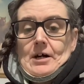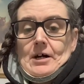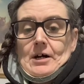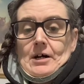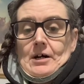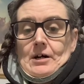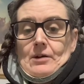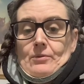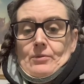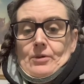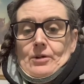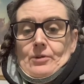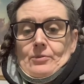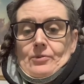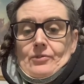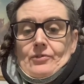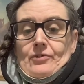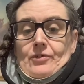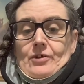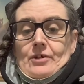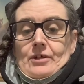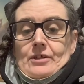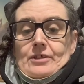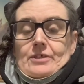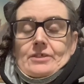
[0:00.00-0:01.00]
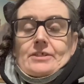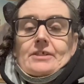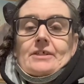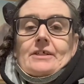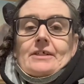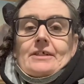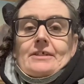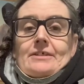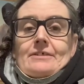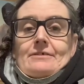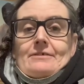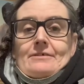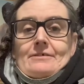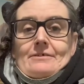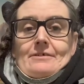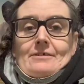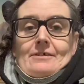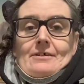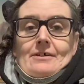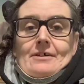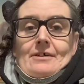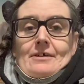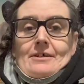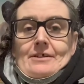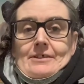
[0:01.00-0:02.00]
When I was 19,
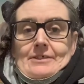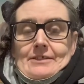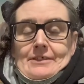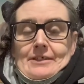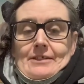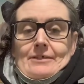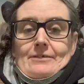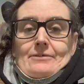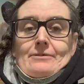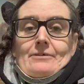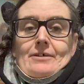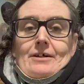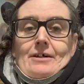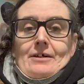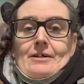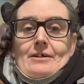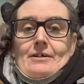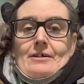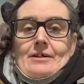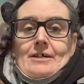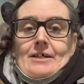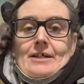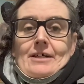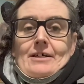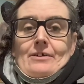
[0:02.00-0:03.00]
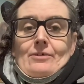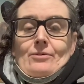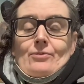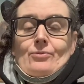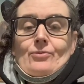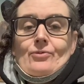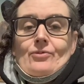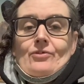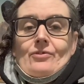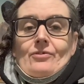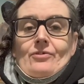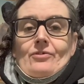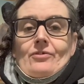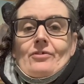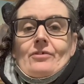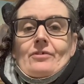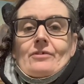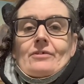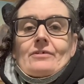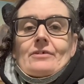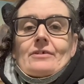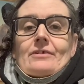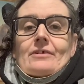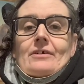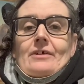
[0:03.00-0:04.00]
I said I had a horse
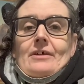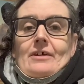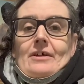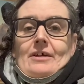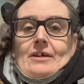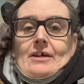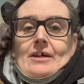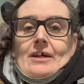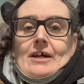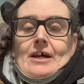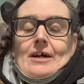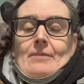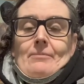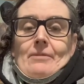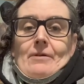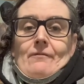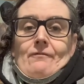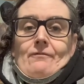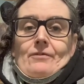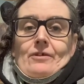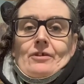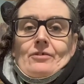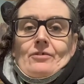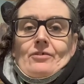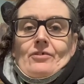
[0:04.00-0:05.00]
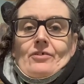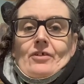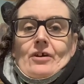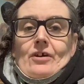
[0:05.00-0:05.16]
incident, and my friend